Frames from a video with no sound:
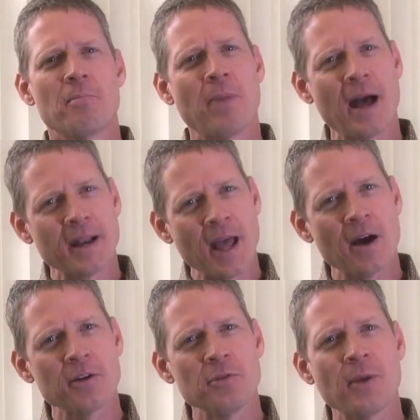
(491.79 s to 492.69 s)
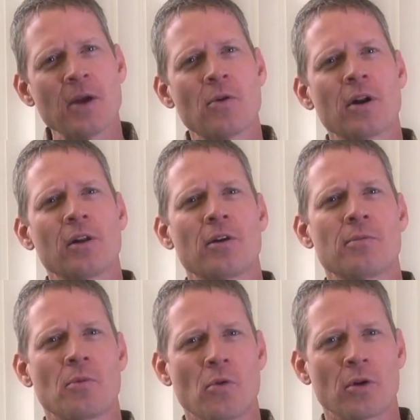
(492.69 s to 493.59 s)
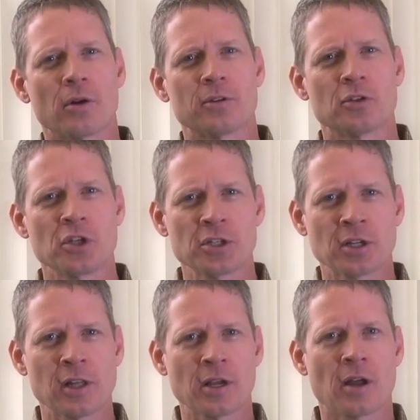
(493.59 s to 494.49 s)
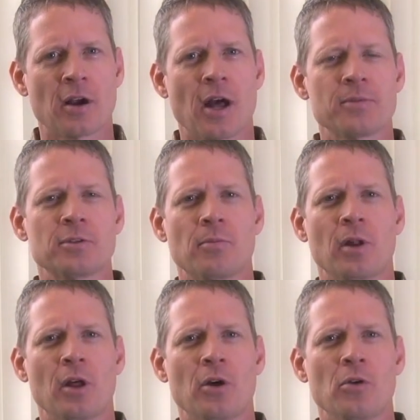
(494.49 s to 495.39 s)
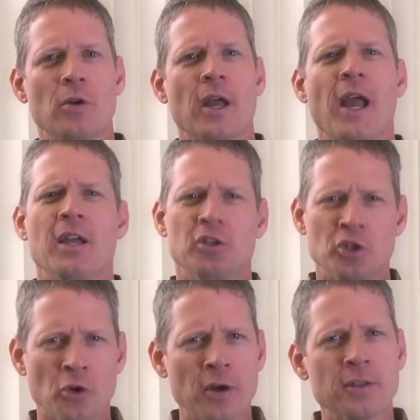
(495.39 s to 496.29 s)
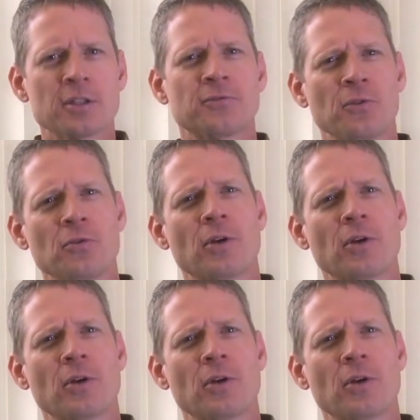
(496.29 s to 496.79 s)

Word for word: By now, you may want to learn more, so just click on an option below and join this food